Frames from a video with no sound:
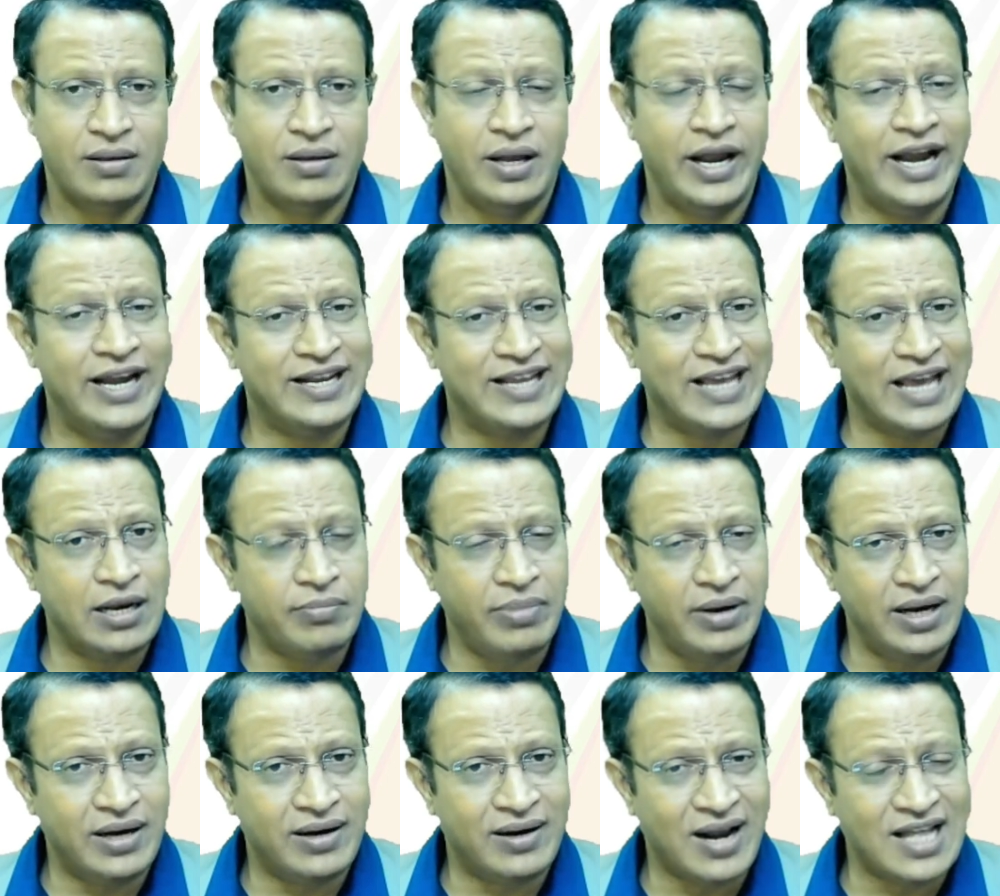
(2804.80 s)
It can be
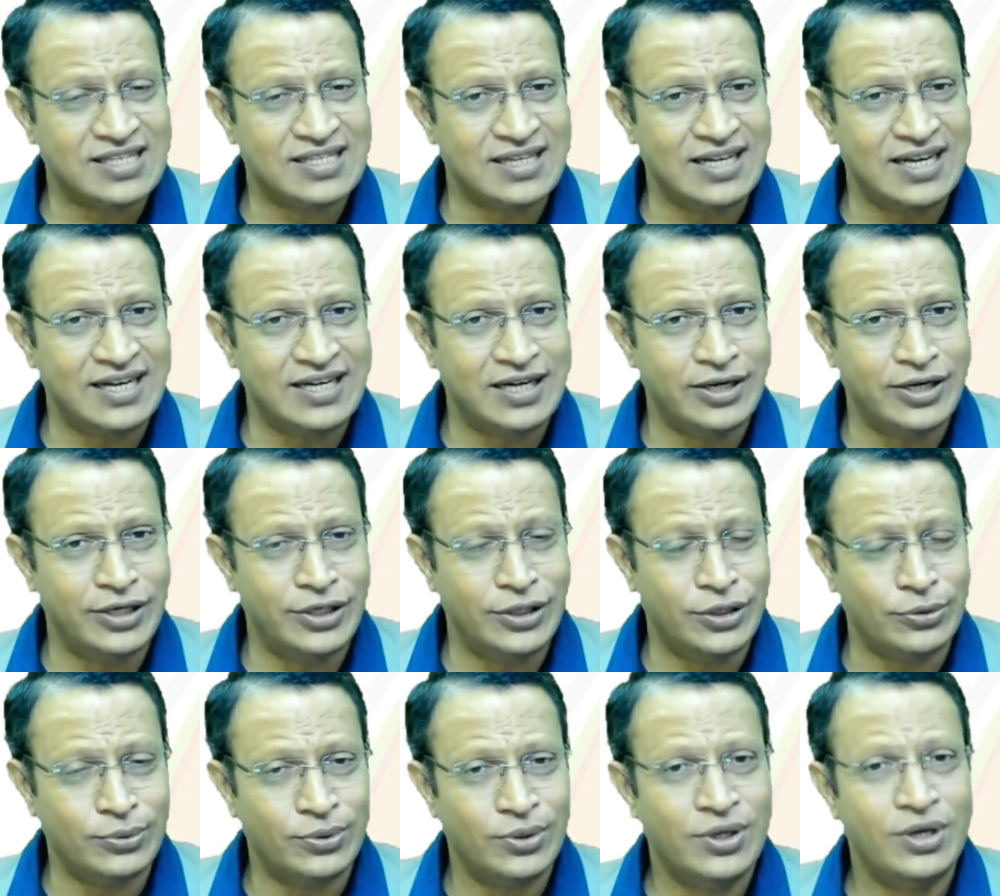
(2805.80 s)
translated
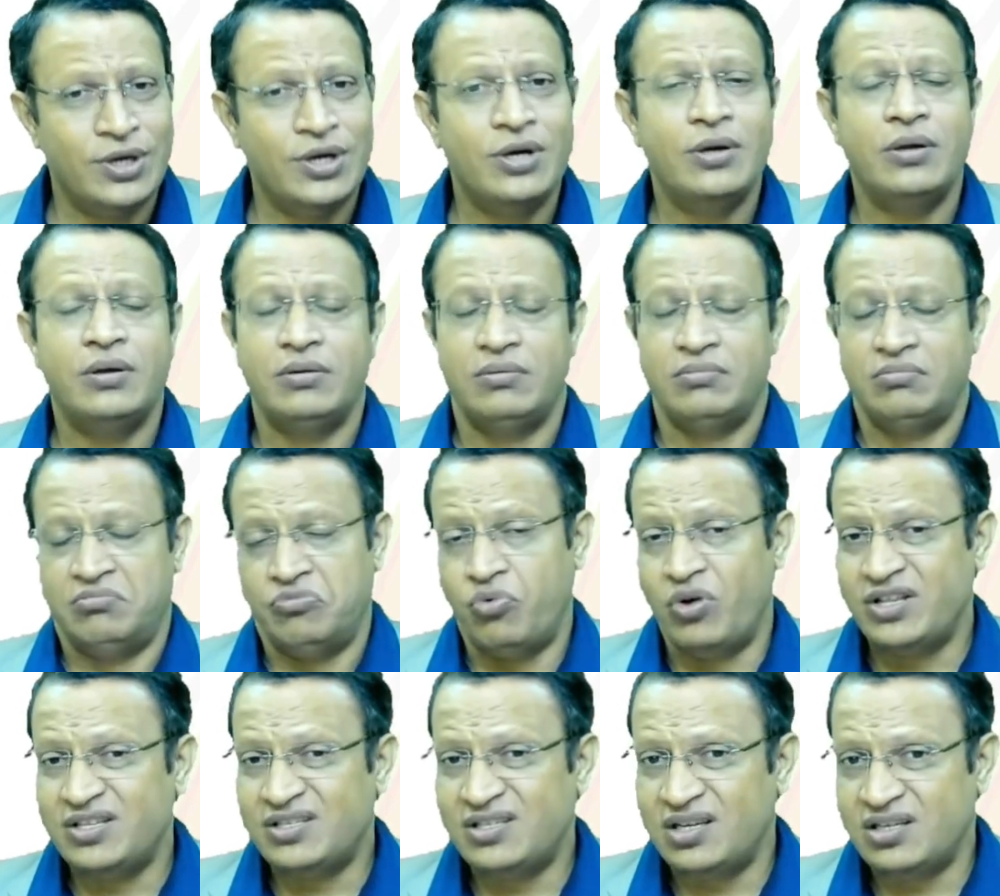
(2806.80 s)
into
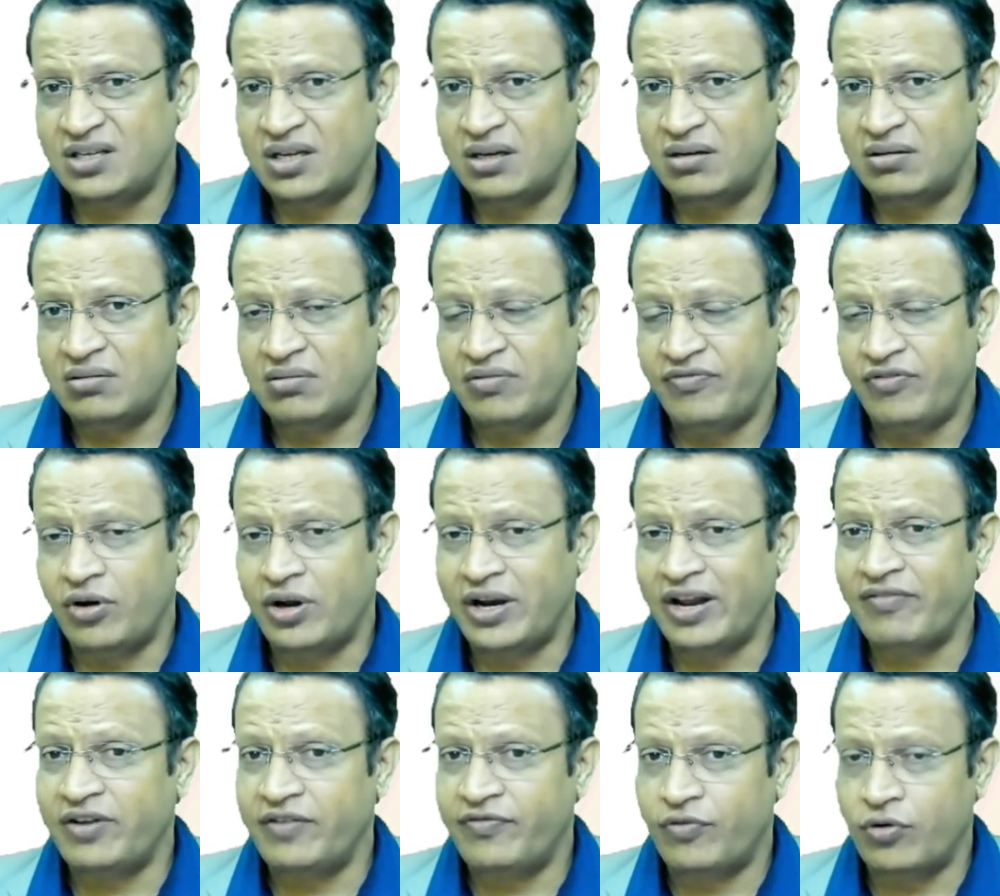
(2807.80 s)
1 session for
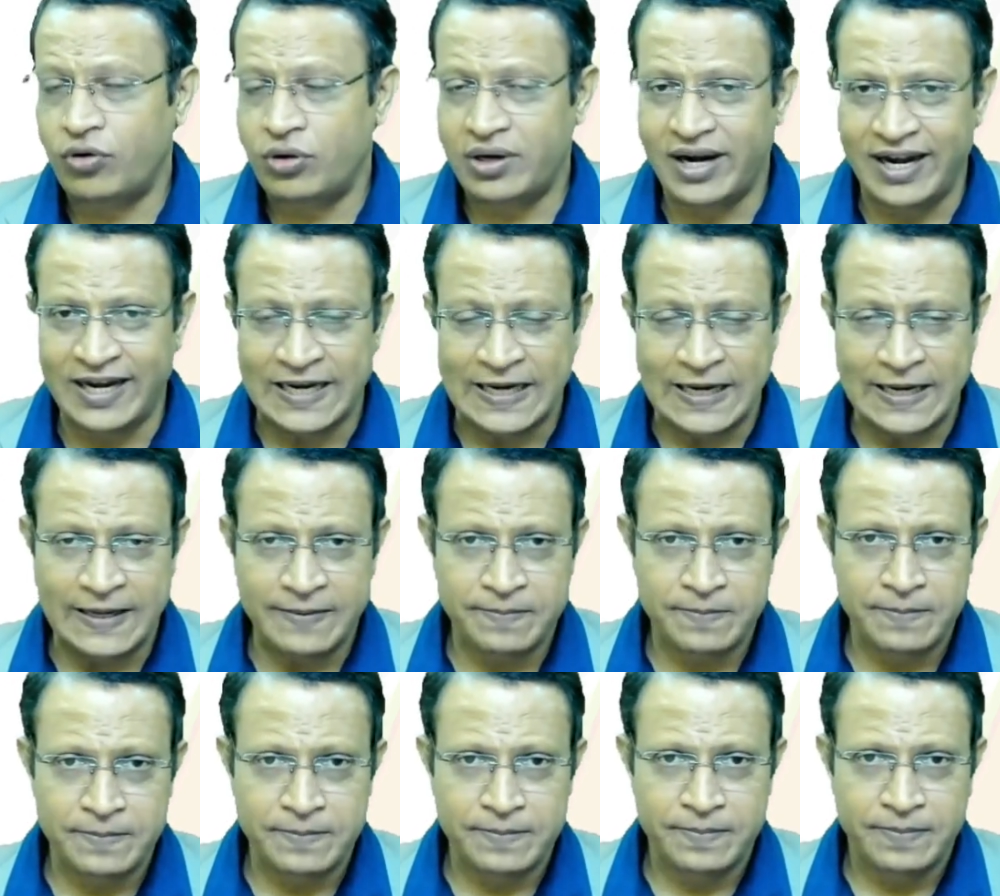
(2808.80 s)
every fortnightly,
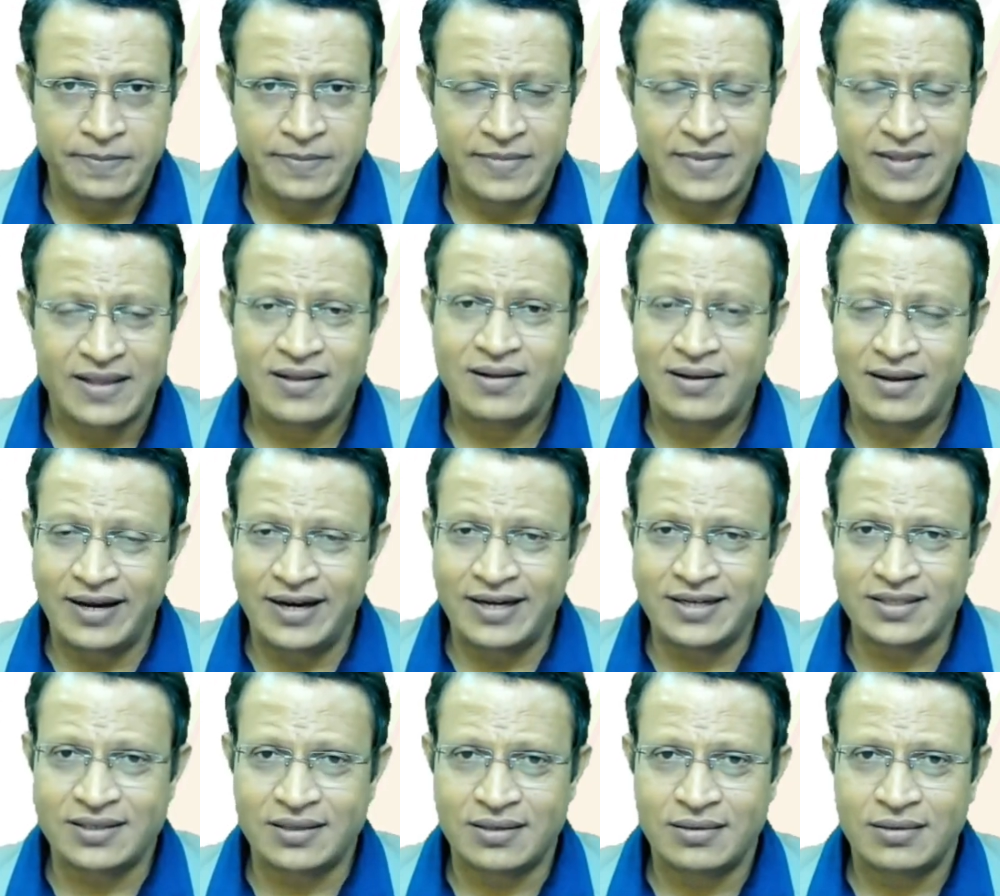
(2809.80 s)

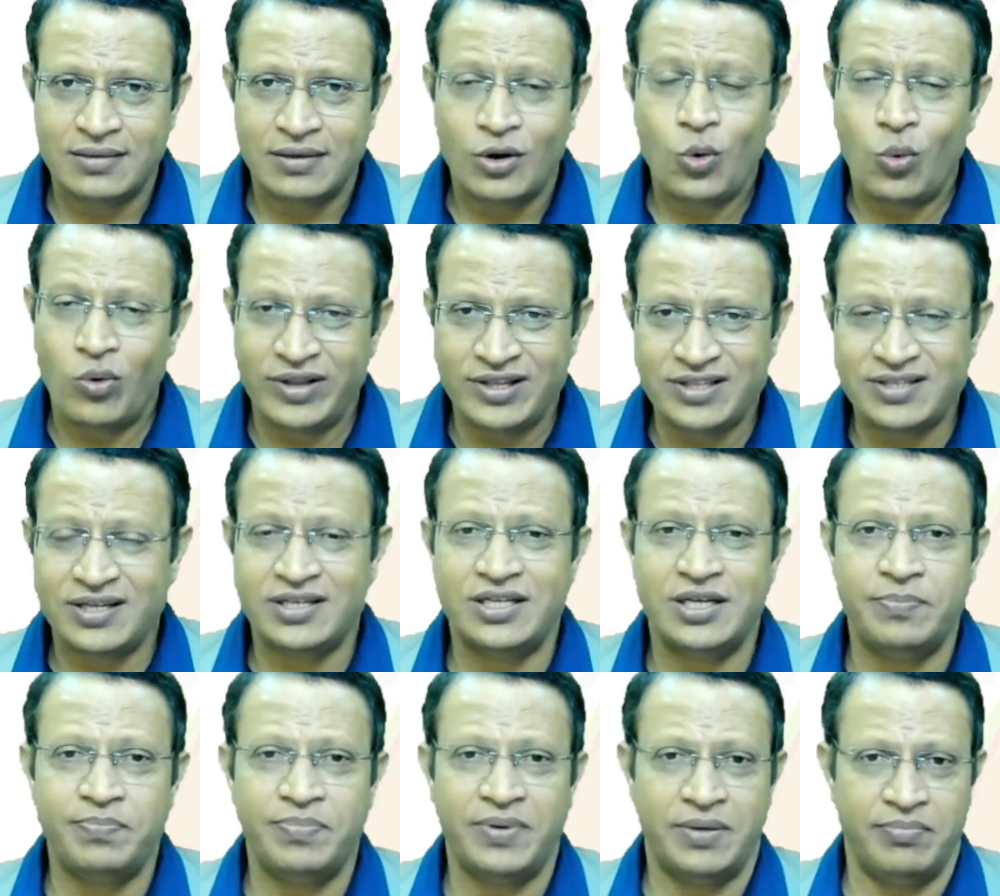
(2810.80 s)
later 1 session
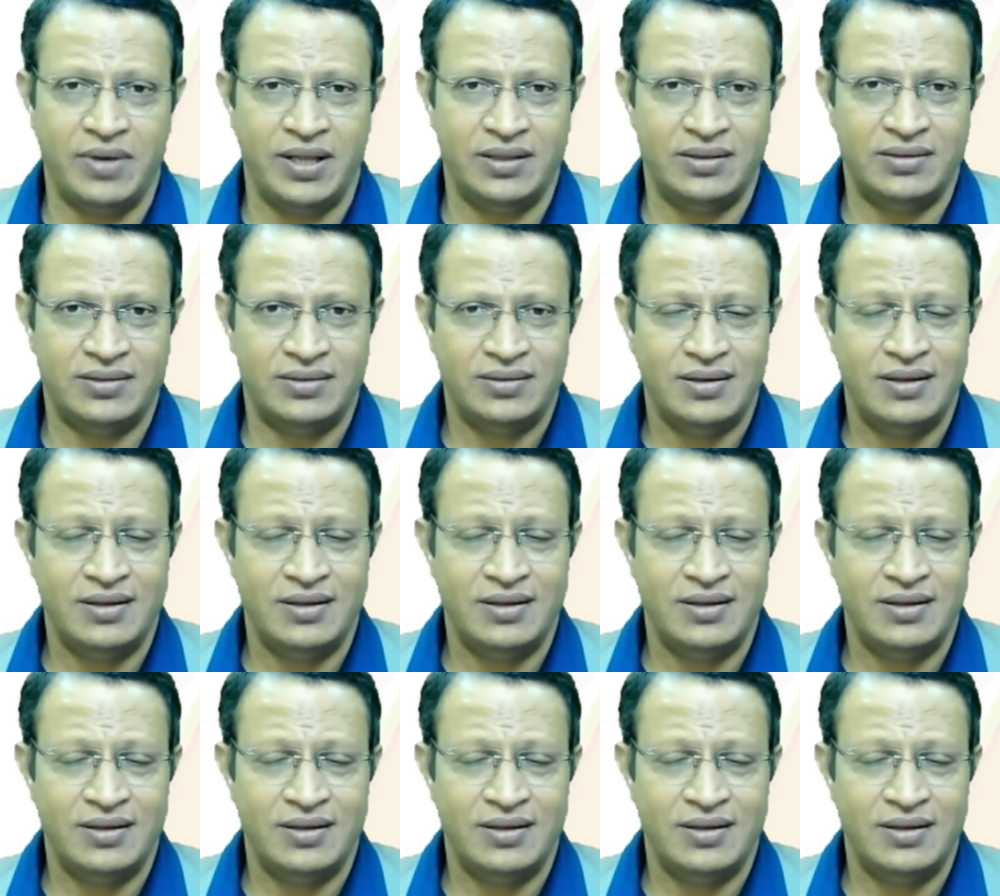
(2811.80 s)
per month.